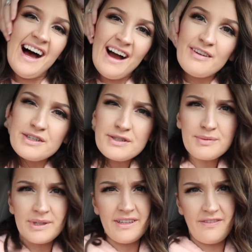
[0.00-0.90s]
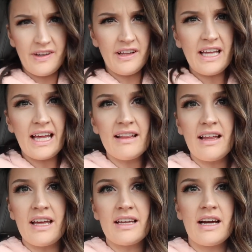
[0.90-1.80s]
I was just really feeling
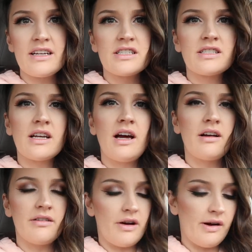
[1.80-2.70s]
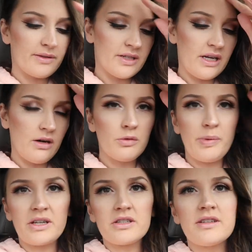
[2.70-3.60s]
like, I don't know, I was looking at
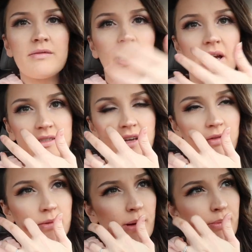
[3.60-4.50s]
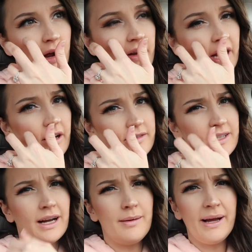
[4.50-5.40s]
old pictures of myself with my brown hair and I
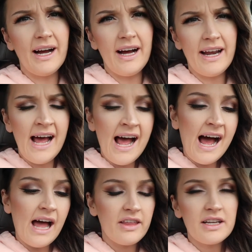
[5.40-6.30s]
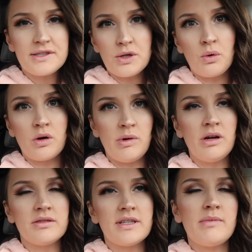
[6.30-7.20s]
was like, oh my god, I think it's the
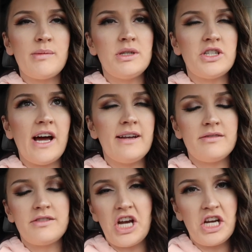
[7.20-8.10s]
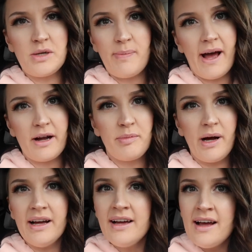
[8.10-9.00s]
hormones that made me change it back.
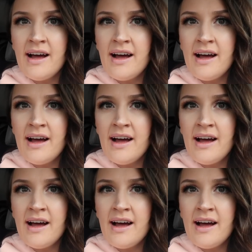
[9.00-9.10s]
But